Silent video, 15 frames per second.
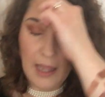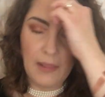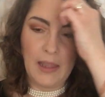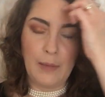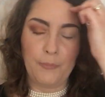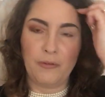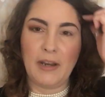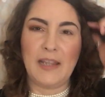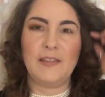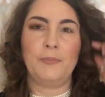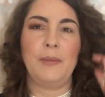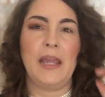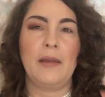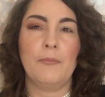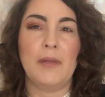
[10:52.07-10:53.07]
the pressed
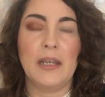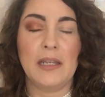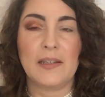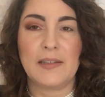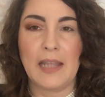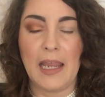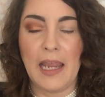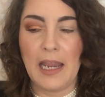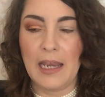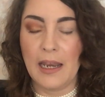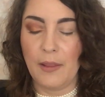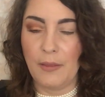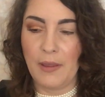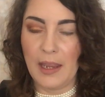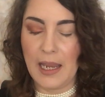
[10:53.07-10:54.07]
pigments in
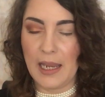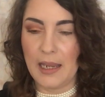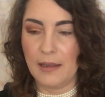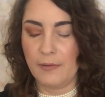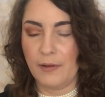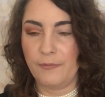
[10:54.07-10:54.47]
the,